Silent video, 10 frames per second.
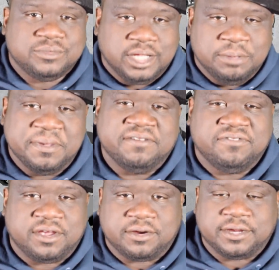it may
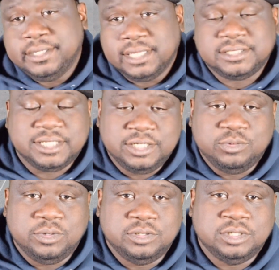vary. Next thing
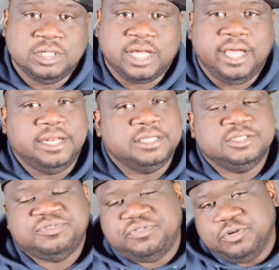you want to look at
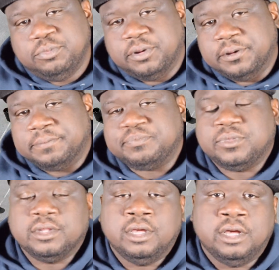is your fuel pump.
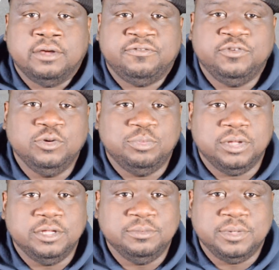Fuel
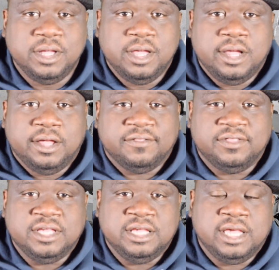pump,
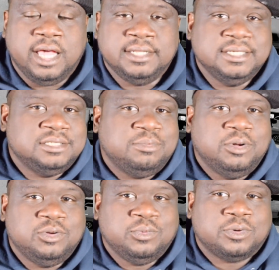the LS
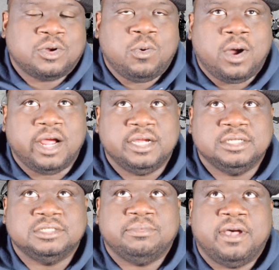motor
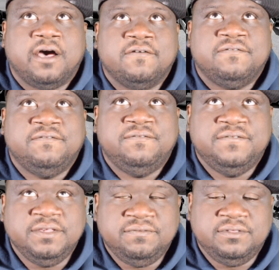requires about
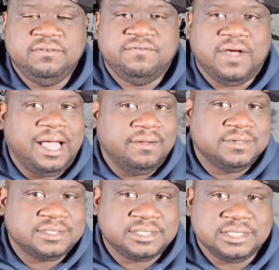
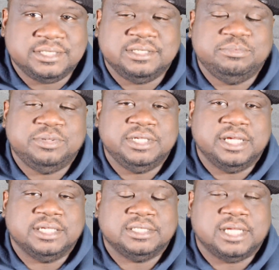55 to
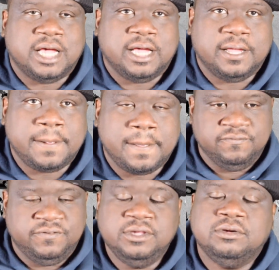60 psi.
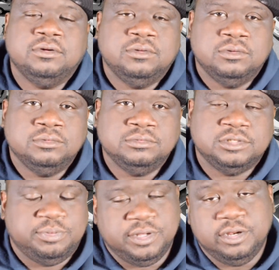Vehicle,
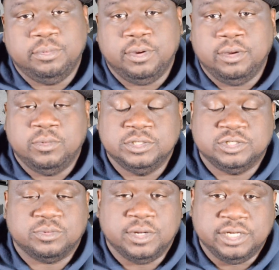depending upon
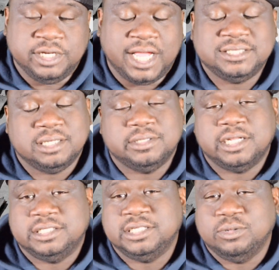what you're running, 9 times
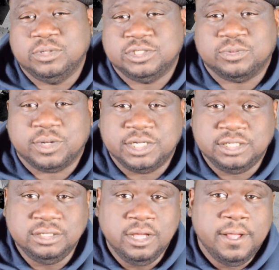out of 10 what you're running,